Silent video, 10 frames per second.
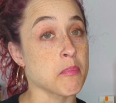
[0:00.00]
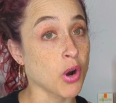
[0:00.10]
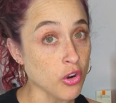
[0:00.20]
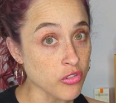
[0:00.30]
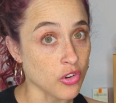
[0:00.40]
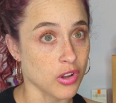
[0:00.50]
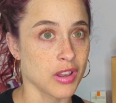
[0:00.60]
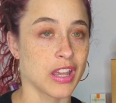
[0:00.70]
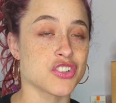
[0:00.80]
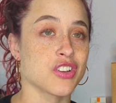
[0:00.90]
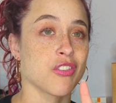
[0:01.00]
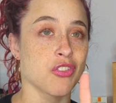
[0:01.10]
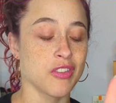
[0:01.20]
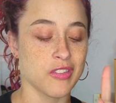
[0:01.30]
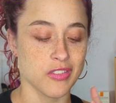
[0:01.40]
personal collection, so
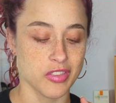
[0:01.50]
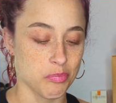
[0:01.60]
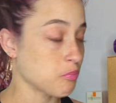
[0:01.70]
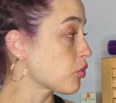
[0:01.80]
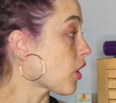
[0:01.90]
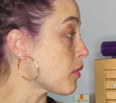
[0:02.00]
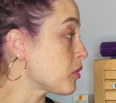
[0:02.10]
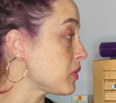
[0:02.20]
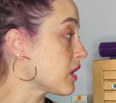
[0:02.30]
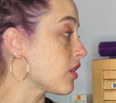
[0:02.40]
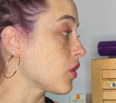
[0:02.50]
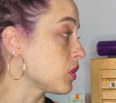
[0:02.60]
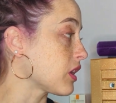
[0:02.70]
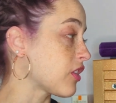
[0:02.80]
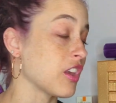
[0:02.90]
this is probably the
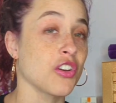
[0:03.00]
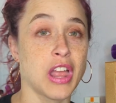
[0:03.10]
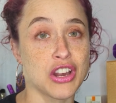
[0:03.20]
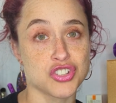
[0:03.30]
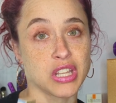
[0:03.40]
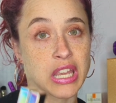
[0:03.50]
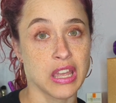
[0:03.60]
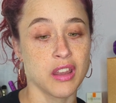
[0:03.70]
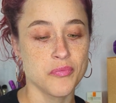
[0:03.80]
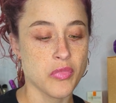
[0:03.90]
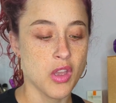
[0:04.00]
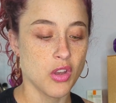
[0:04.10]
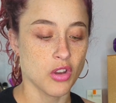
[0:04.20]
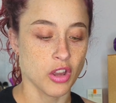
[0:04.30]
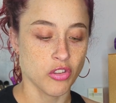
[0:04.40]
only thing you'll actually get
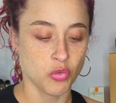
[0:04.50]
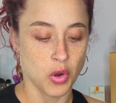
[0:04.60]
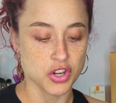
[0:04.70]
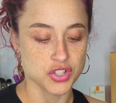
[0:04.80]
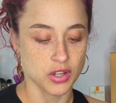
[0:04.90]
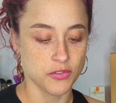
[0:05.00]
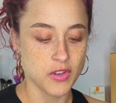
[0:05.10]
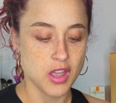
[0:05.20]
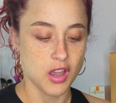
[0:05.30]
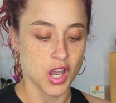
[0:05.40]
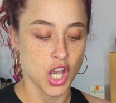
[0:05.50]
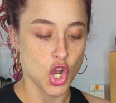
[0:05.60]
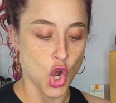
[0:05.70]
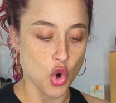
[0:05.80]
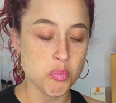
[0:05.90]
a swatch of.
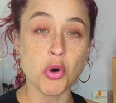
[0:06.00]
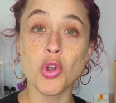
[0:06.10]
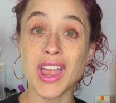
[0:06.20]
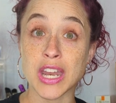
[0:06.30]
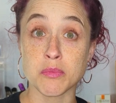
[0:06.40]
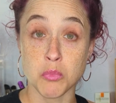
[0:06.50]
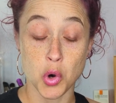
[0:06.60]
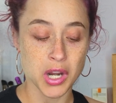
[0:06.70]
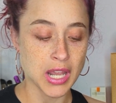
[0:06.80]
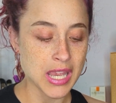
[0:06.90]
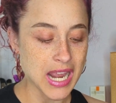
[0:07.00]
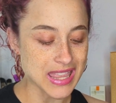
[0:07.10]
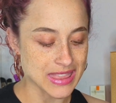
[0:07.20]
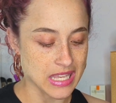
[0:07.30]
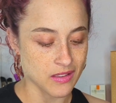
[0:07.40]
Opal and Morganite,
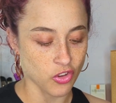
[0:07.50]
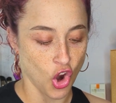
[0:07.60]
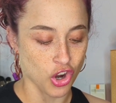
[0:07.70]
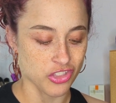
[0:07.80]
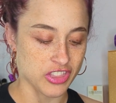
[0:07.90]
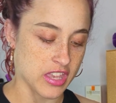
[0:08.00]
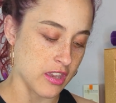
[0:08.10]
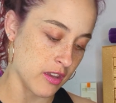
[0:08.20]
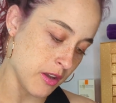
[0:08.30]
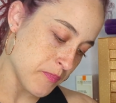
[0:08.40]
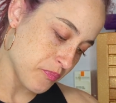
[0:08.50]
these are the